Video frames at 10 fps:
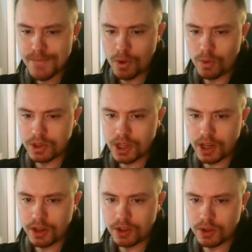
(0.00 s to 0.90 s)
What can
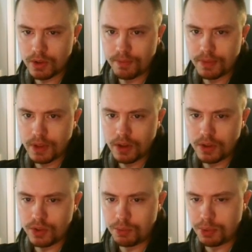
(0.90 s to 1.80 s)
I do?
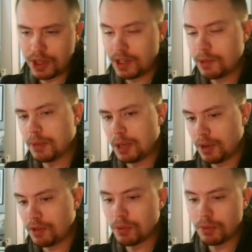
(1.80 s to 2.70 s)
Dupree,
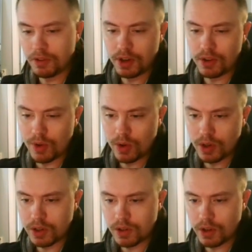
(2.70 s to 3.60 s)
maybe, if you believe in heroic.